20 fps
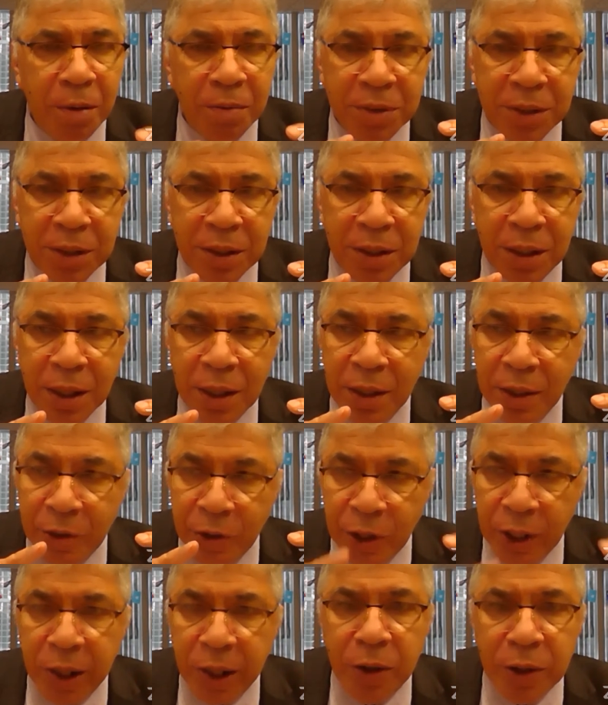of the
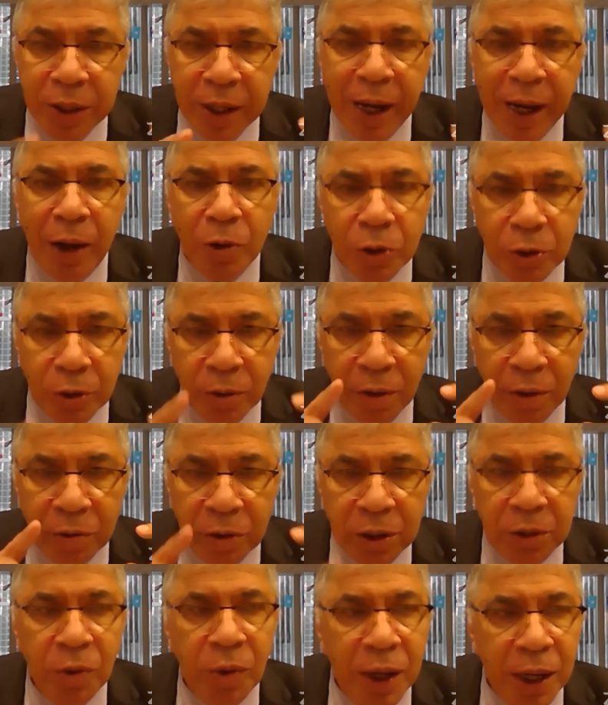Security Council of
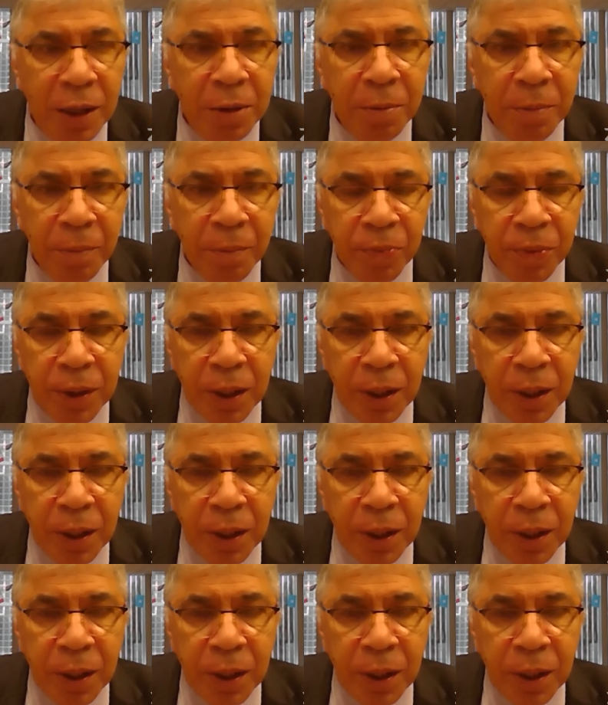the UN,